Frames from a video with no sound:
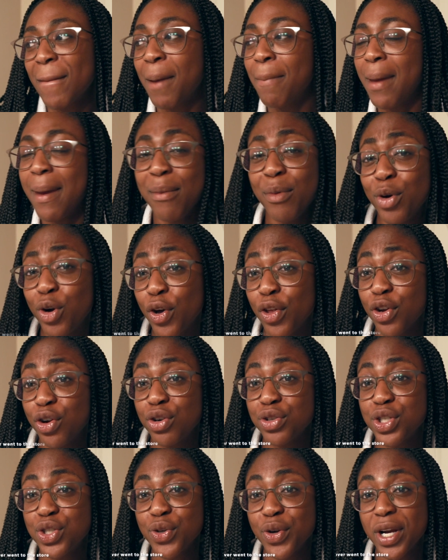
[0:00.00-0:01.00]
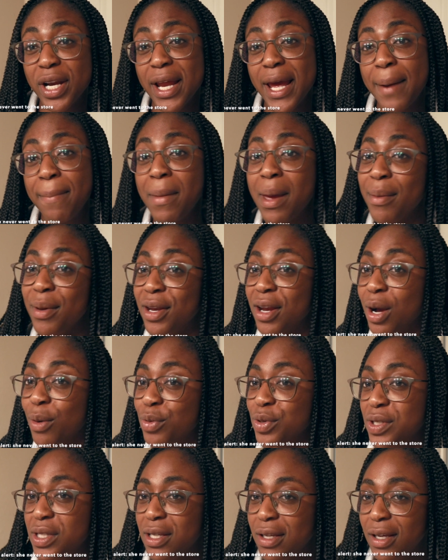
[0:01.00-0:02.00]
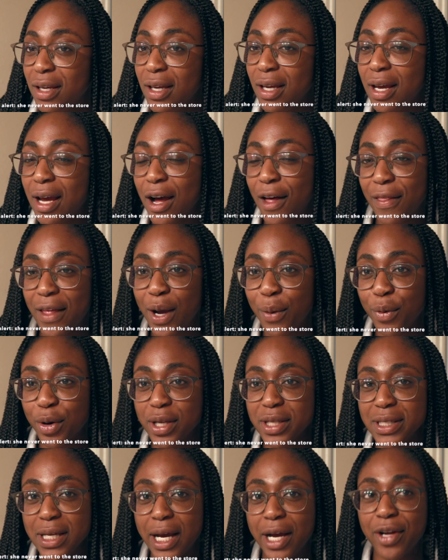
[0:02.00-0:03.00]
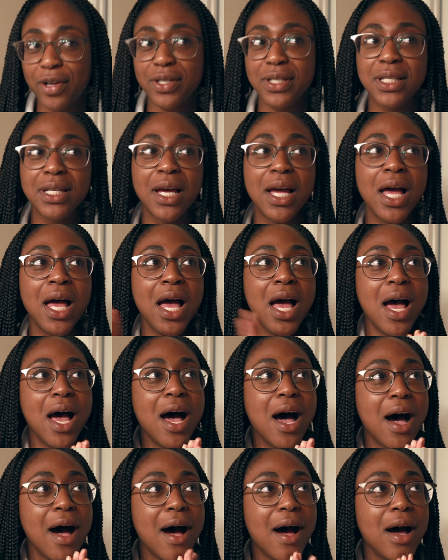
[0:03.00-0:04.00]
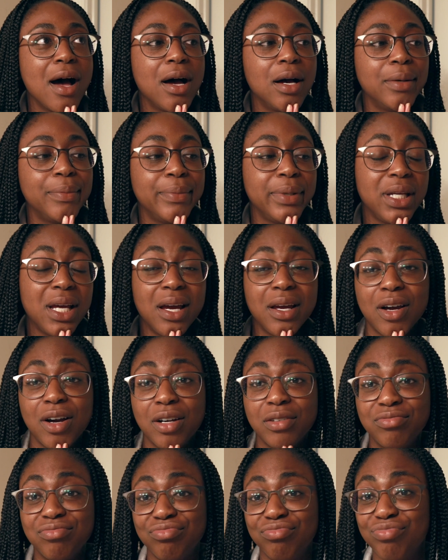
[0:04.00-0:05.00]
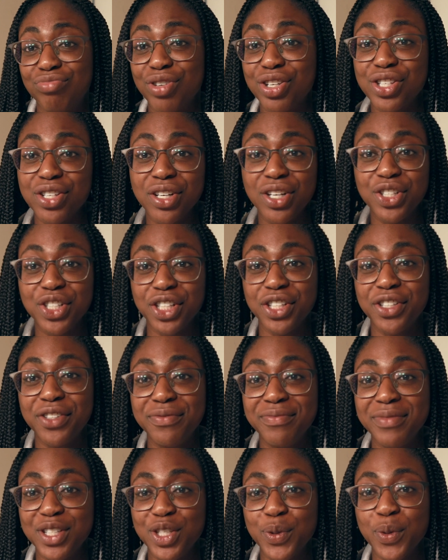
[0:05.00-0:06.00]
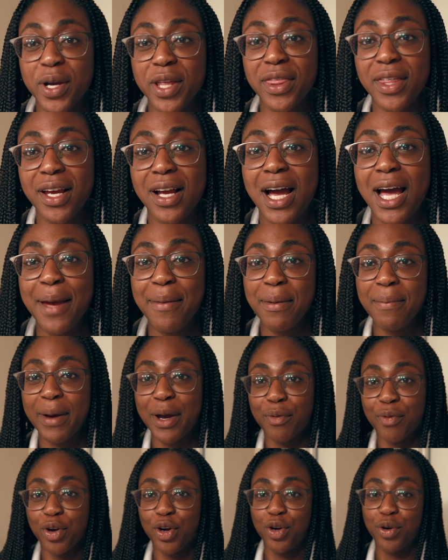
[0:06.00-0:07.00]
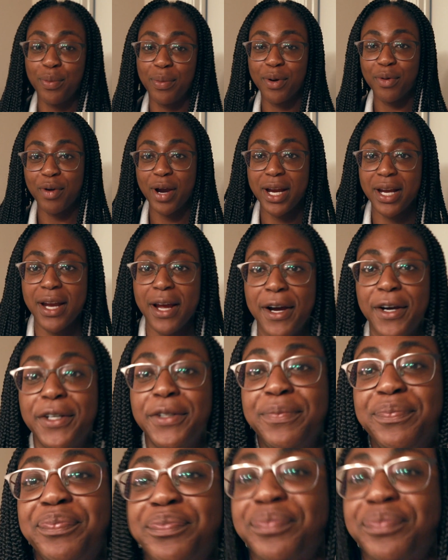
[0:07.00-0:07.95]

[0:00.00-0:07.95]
Maybe we'll go to the grocery store today, maybe not, we'll see how that works out. But yeah, y'all, we're just gonna chill and do our thing. I am in my robe right now.